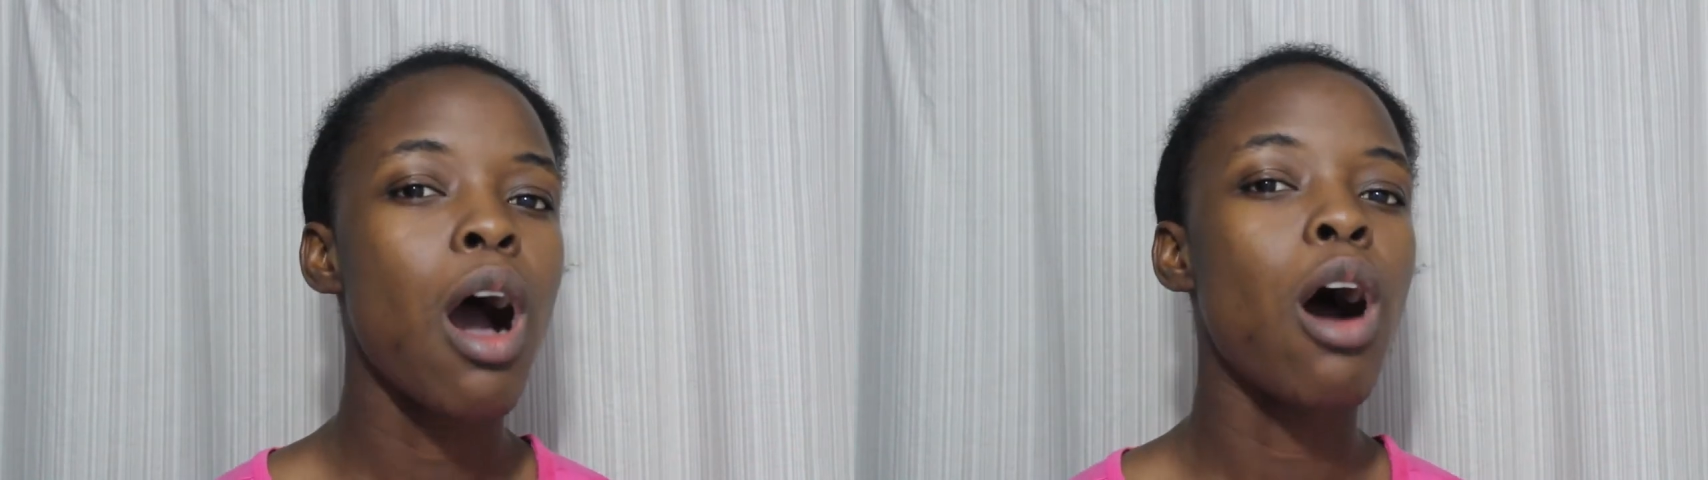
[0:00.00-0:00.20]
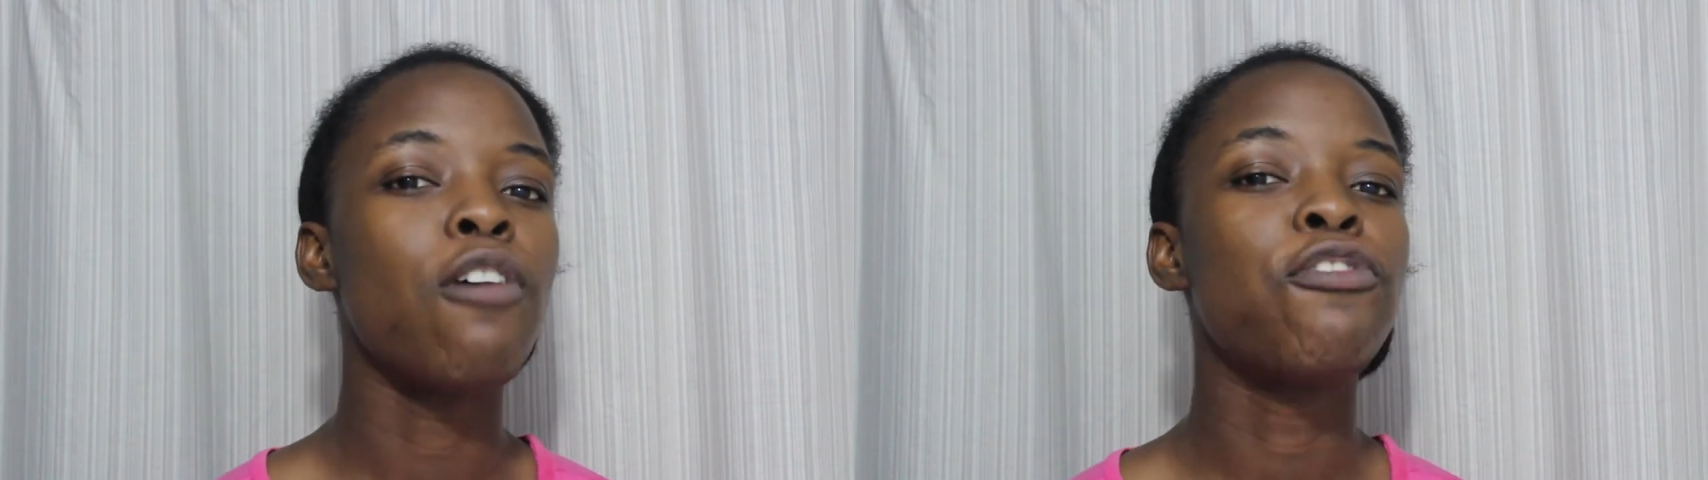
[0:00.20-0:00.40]

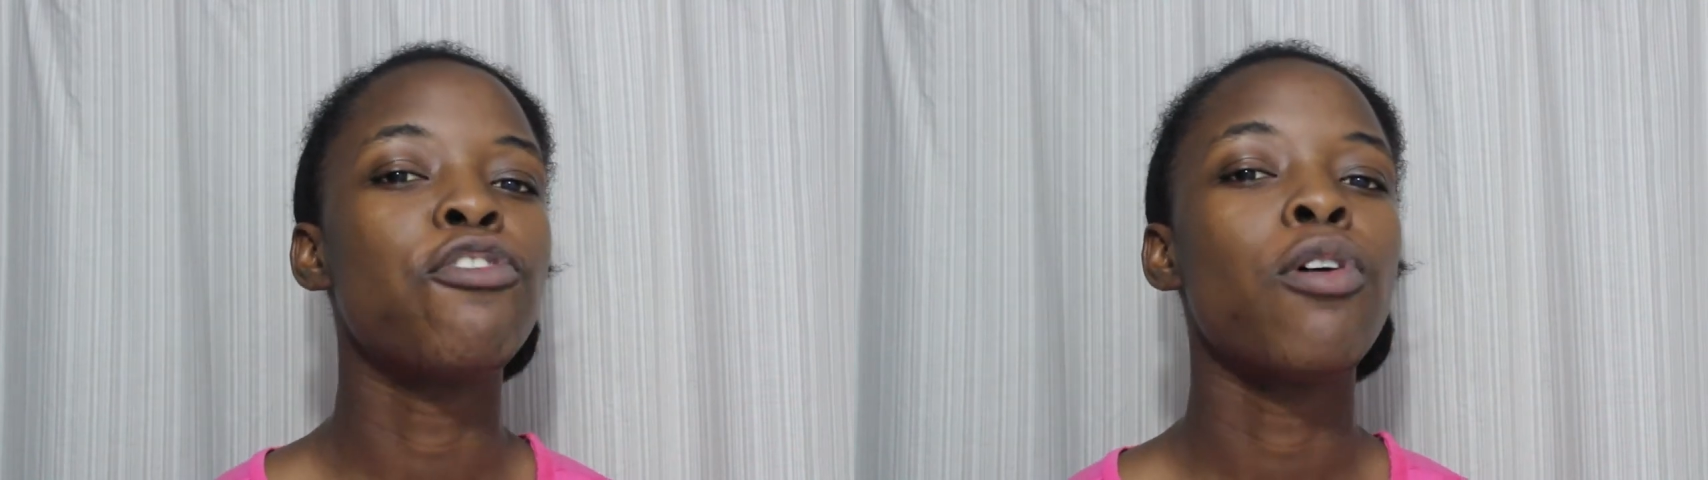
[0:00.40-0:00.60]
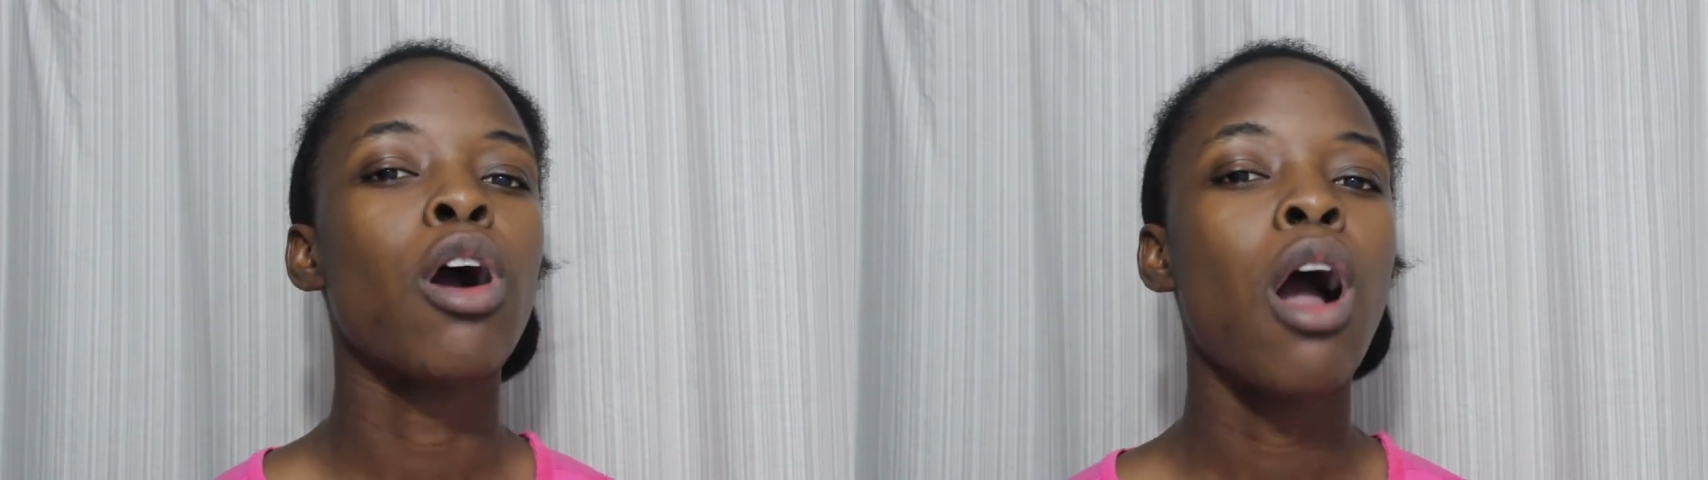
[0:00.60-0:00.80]

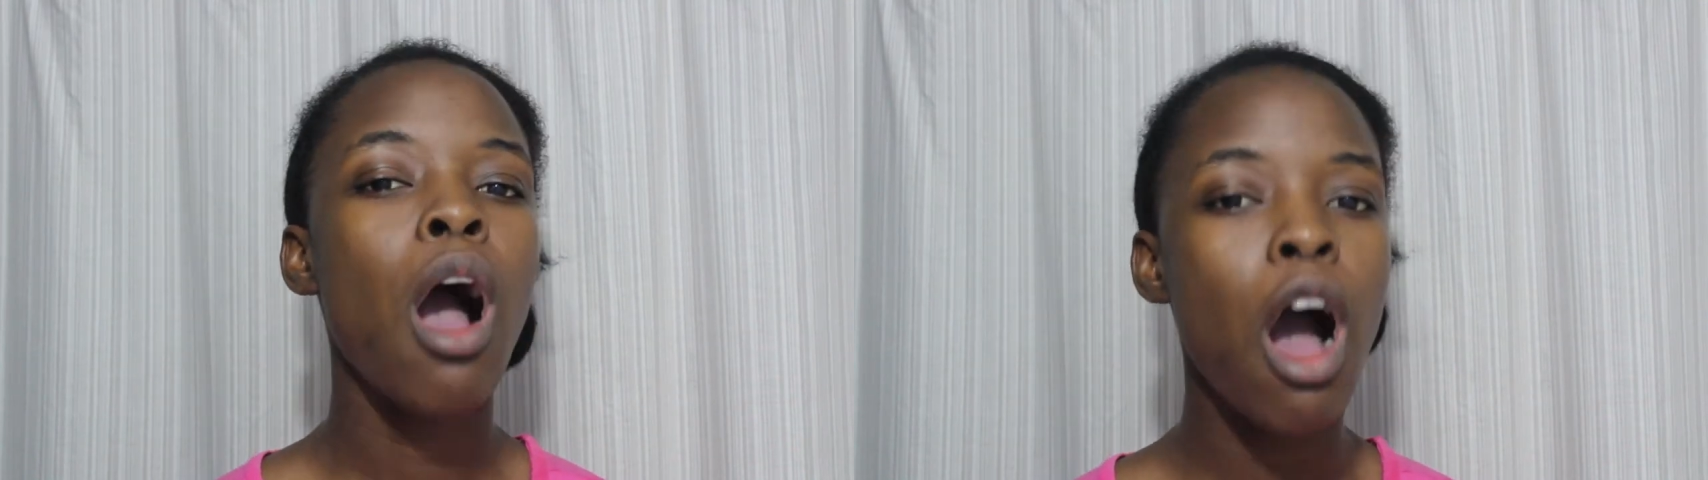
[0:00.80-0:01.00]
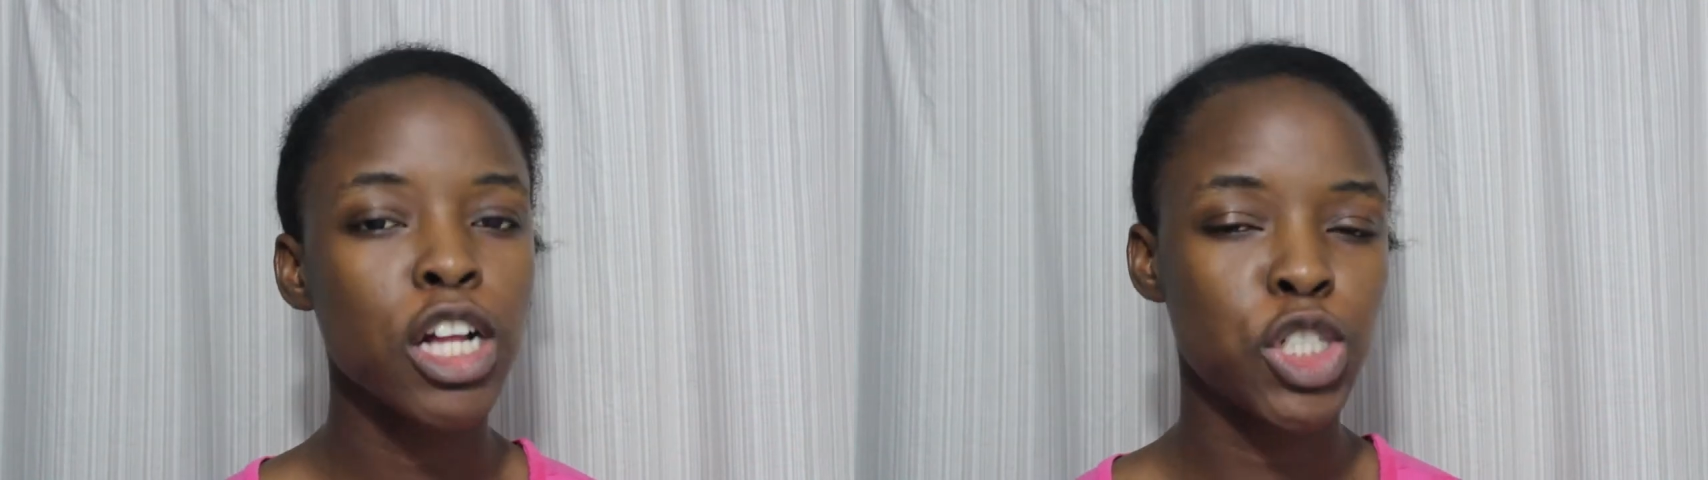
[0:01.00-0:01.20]
of
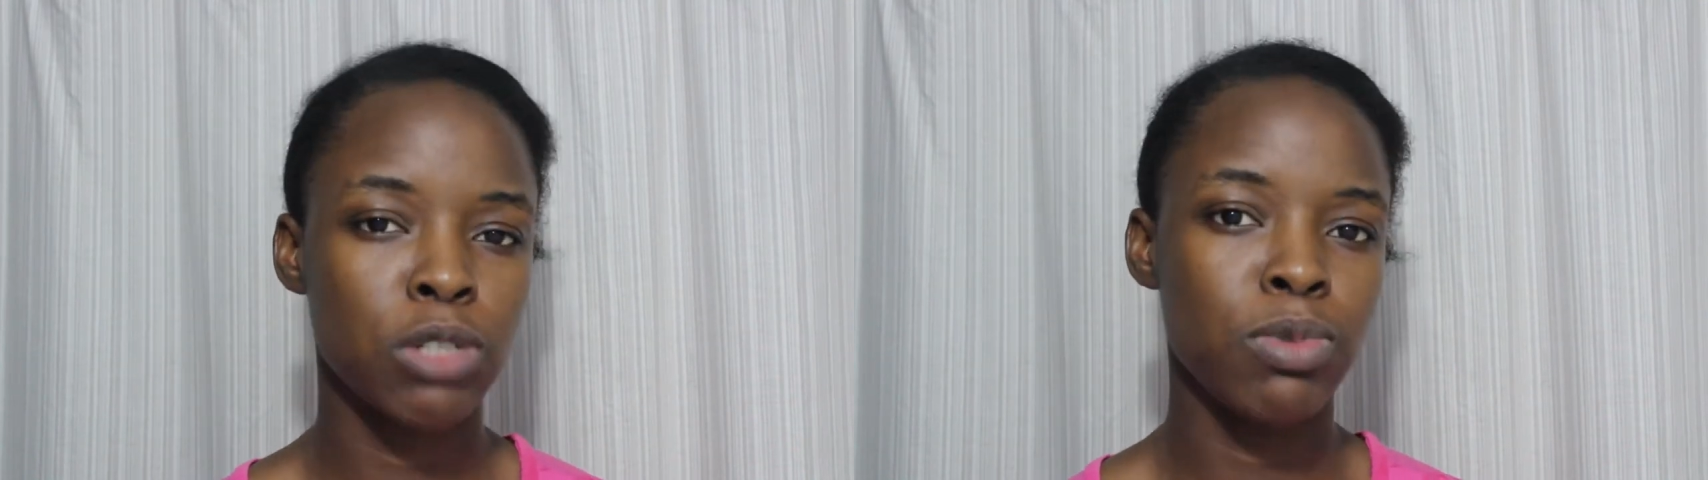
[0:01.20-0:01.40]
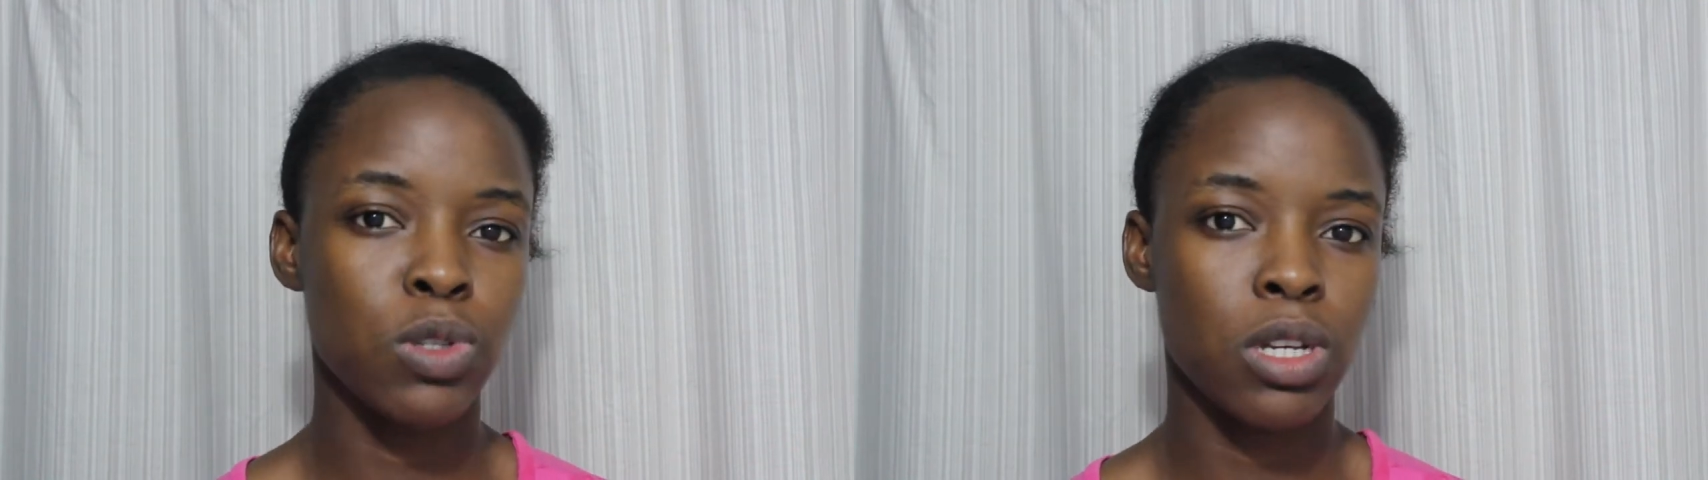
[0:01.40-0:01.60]

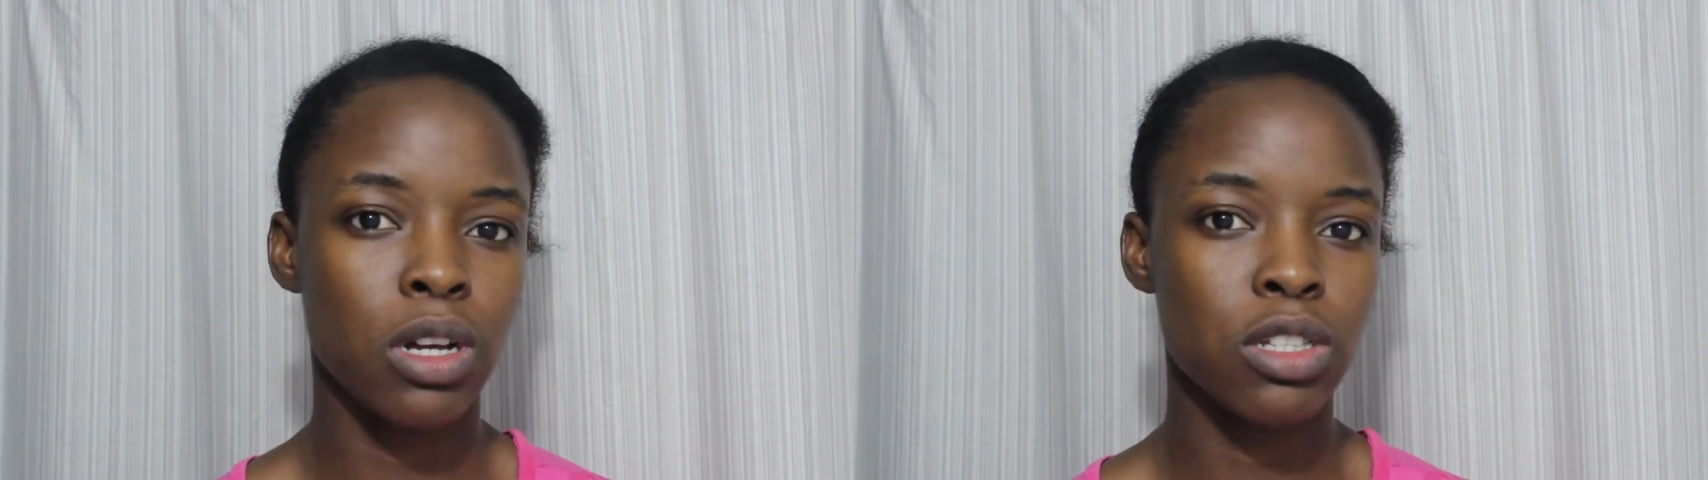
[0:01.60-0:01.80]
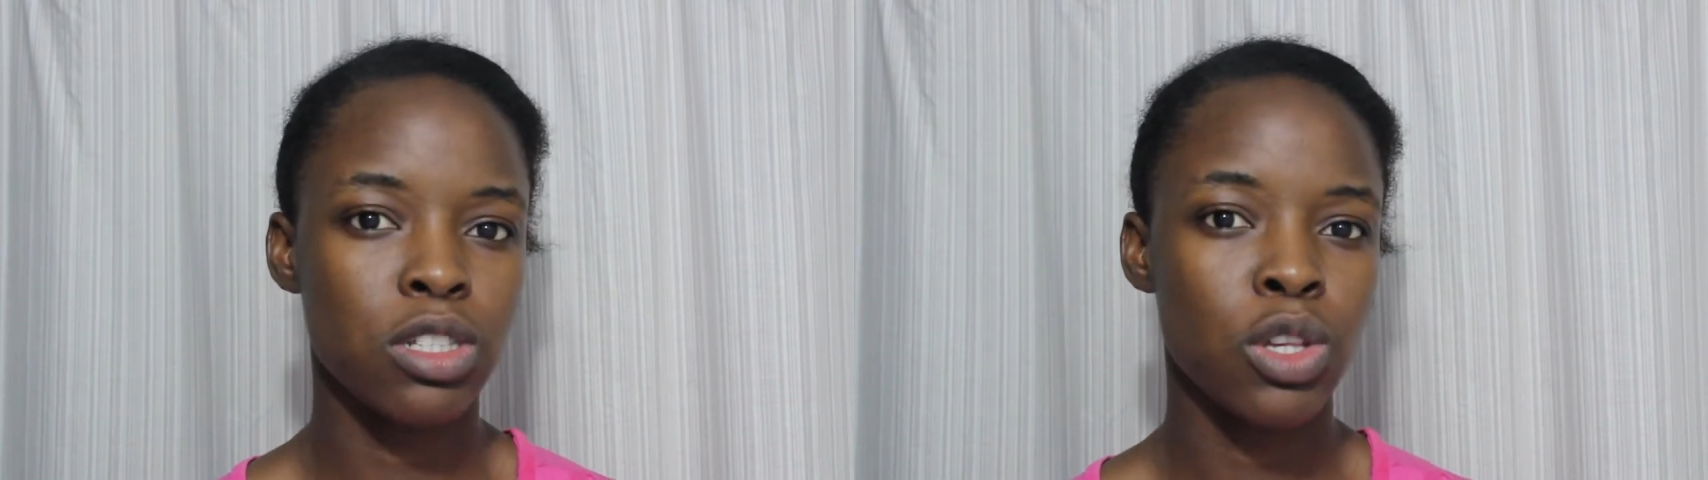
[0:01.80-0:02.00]

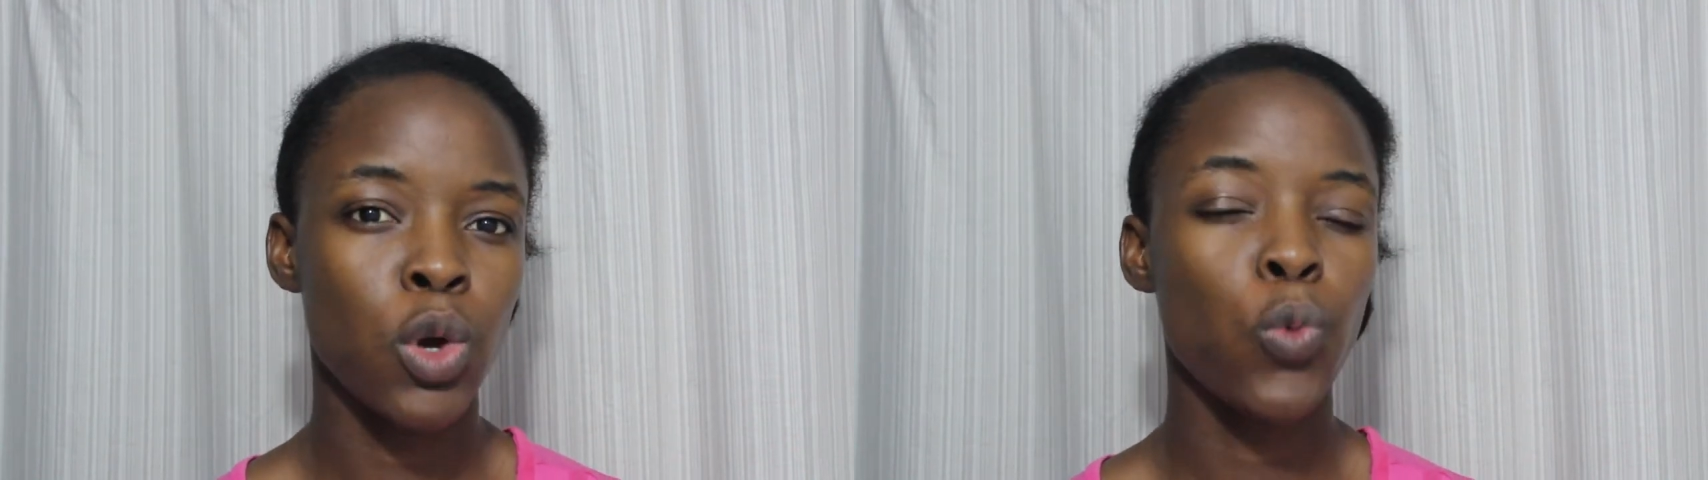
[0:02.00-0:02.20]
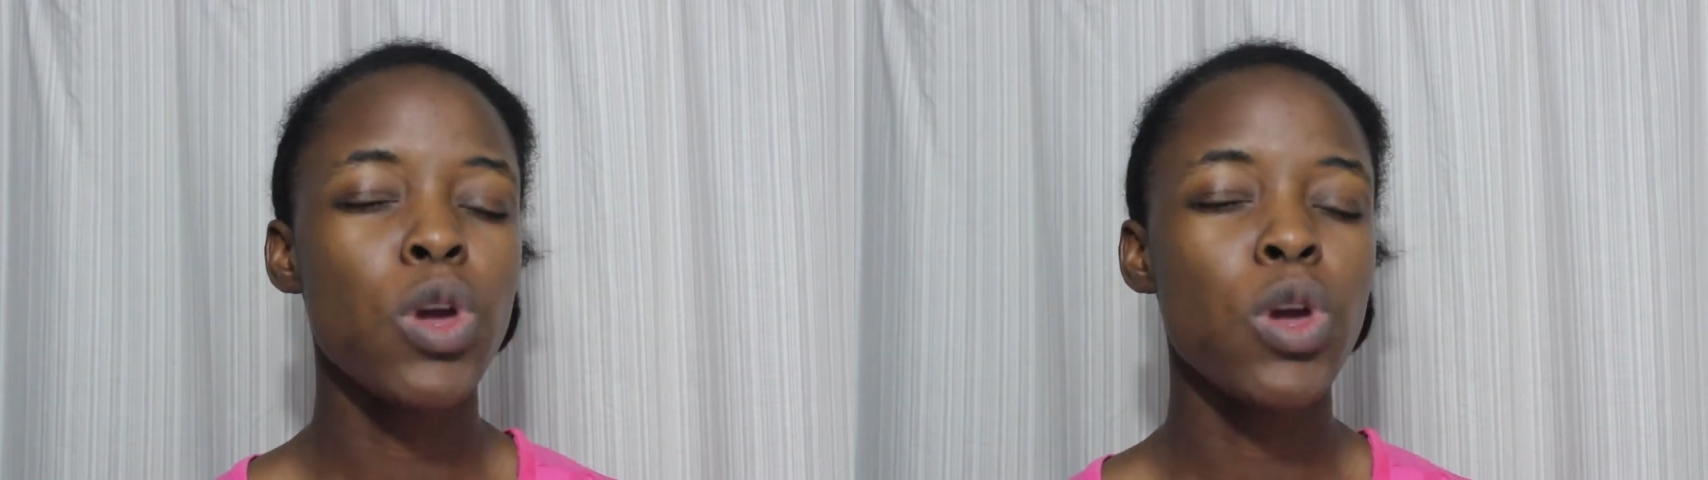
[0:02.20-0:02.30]
contributors.